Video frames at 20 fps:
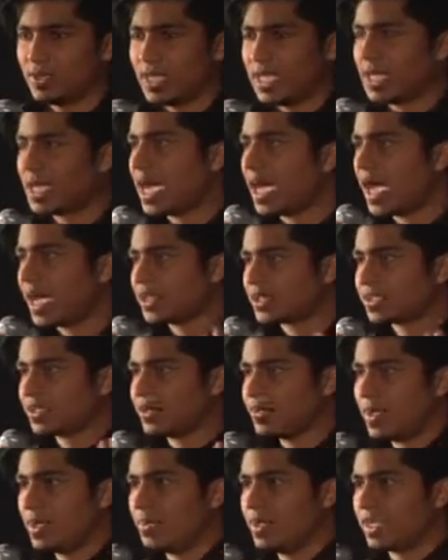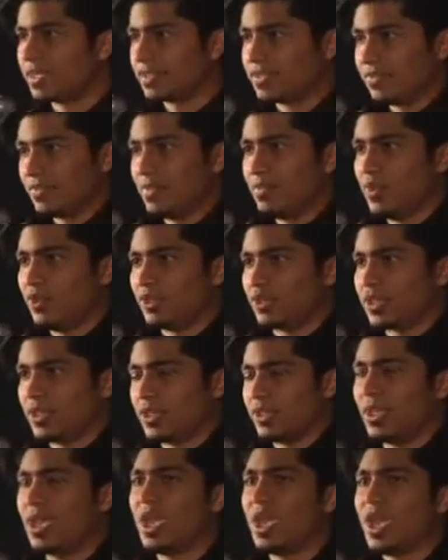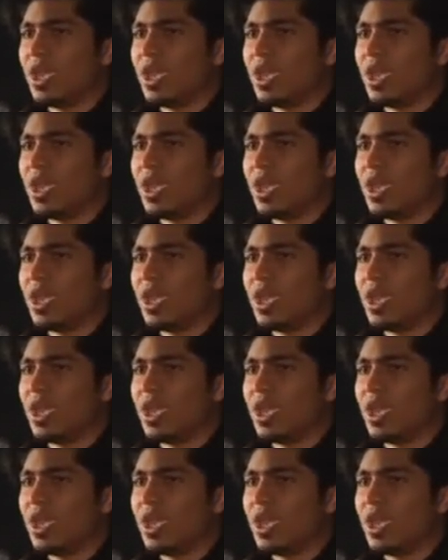It has to be because of emotion.